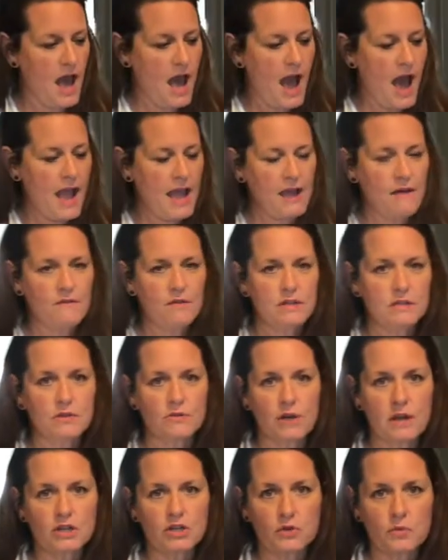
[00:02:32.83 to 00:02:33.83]
I have these
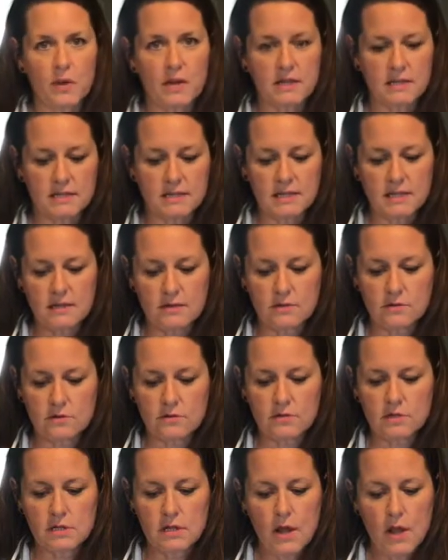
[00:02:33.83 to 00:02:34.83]
graduated
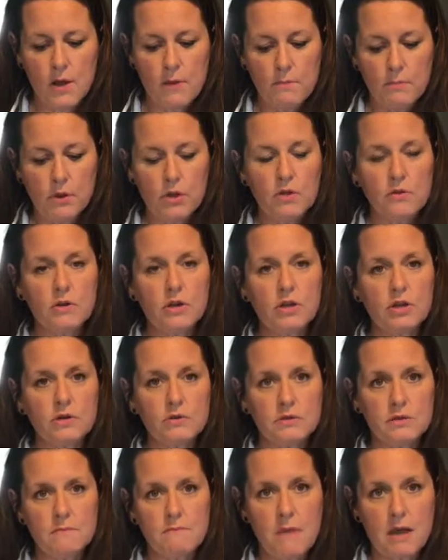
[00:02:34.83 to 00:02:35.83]
cylinders, but you could use
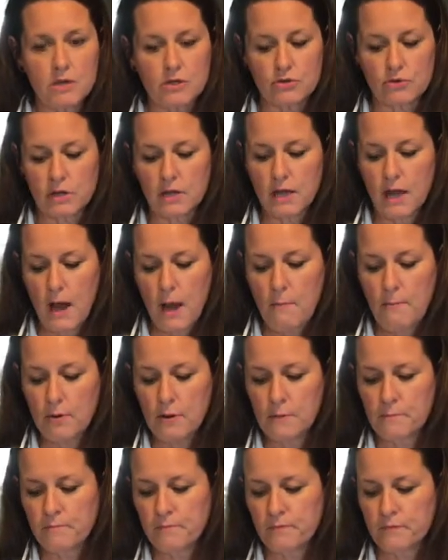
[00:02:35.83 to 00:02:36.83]
a measuring cup
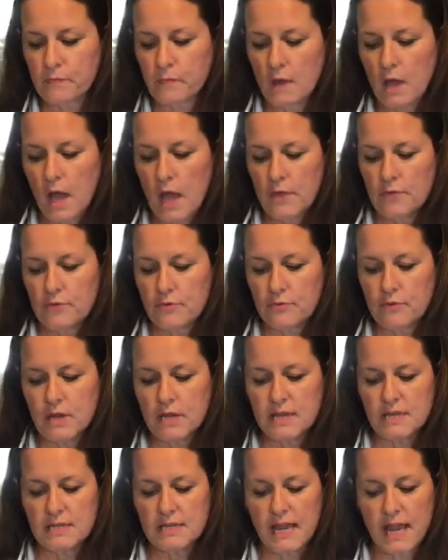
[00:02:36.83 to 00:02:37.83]
and 3
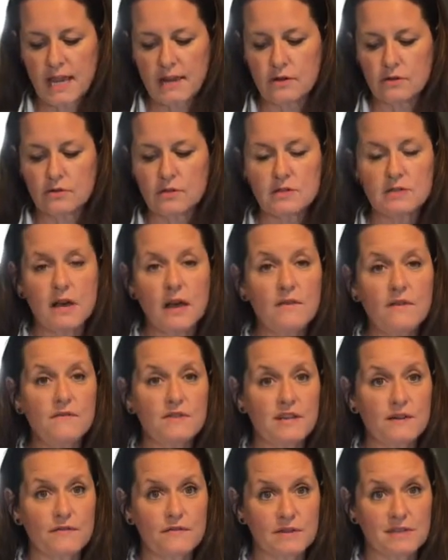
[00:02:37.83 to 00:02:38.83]
containers of
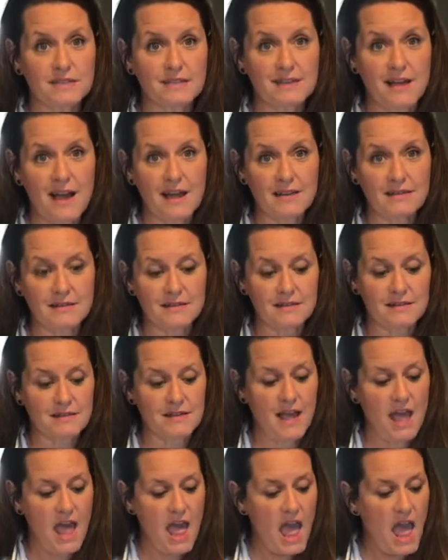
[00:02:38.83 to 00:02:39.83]
different sizes.
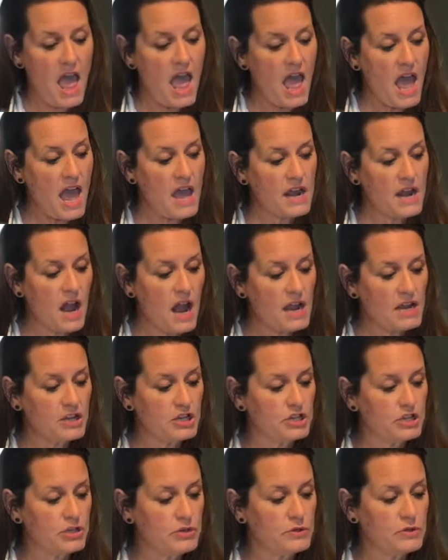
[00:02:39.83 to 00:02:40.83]
And I
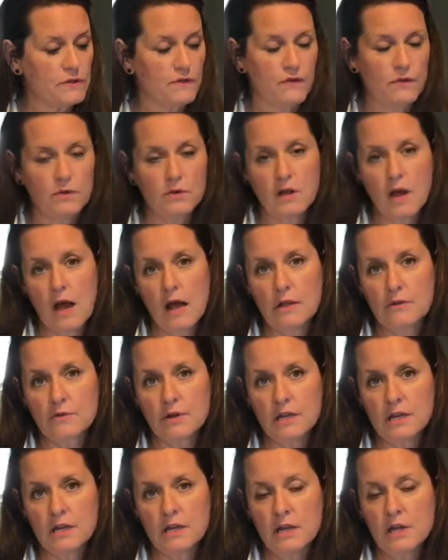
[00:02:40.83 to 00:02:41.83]
just used food
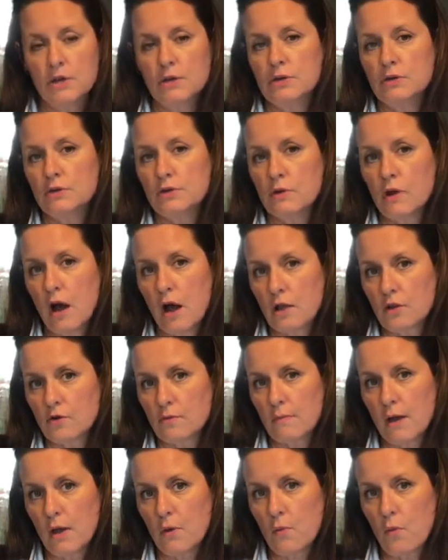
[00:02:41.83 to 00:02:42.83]
coloring to color
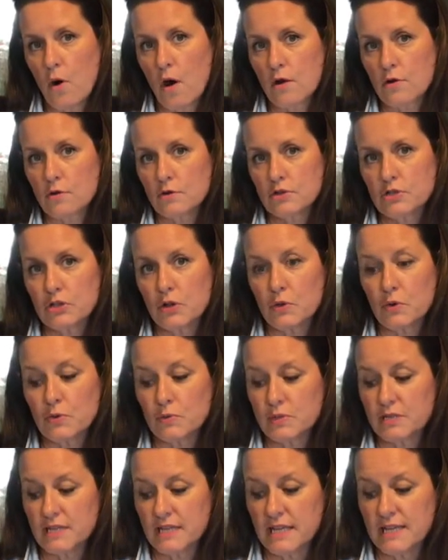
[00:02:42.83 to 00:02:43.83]
my water so it
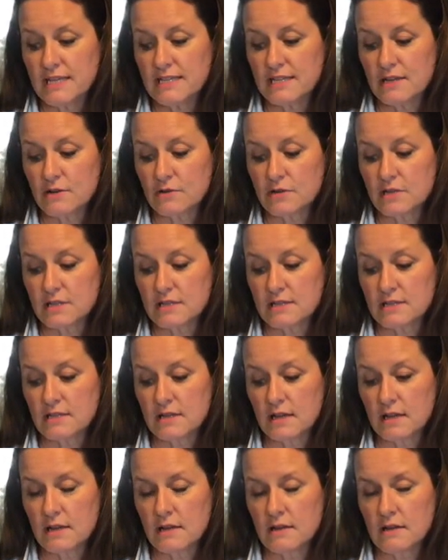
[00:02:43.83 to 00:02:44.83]
was easier to see.